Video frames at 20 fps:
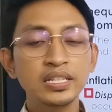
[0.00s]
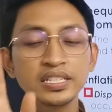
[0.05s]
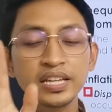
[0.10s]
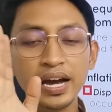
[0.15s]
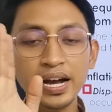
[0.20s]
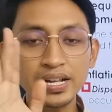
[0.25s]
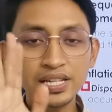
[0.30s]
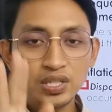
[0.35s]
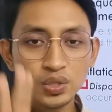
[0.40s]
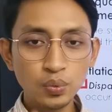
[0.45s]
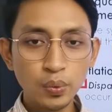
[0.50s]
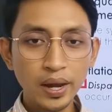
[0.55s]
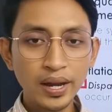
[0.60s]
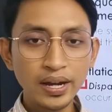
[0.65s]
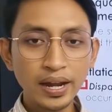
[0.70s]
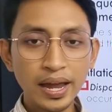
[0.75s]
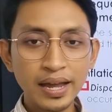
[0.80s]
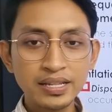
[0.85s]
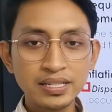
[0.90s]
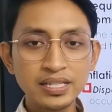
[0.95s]
Just
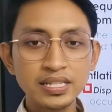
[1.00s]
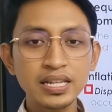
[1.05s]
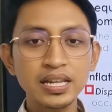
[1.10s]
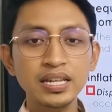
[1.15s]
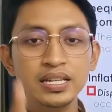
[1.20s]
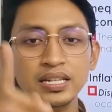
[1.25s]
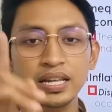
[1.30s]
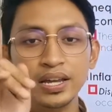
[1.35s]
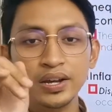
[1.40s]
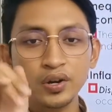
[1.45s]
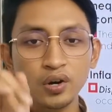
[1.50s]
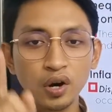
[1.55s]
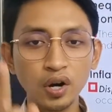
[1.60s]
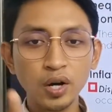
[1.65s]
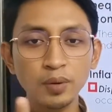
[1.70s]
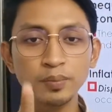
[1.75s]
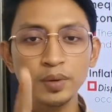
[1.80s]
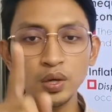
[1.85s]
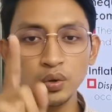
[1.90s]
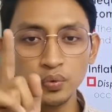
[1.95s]
wait and see the
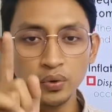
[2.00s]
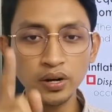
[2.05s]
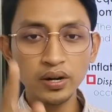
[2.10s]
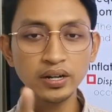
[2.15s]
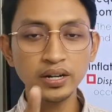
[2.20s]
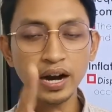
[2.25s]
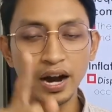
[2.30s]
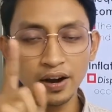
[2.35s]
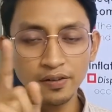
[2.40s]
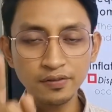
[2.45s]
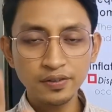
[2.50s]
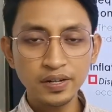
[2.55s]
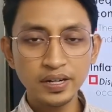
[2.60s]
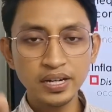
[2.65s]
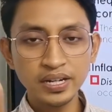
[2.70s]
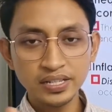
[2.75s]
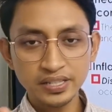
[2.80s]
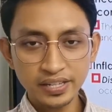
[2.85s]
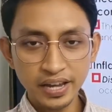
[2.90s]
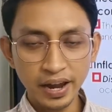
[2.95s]
economy will recover
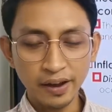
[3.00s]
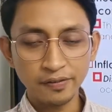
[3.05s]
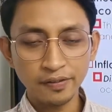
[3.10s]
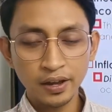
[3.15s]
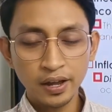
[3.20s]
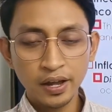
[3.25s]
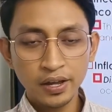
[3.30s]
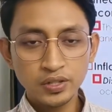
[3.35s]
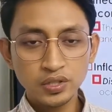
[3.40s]
itself.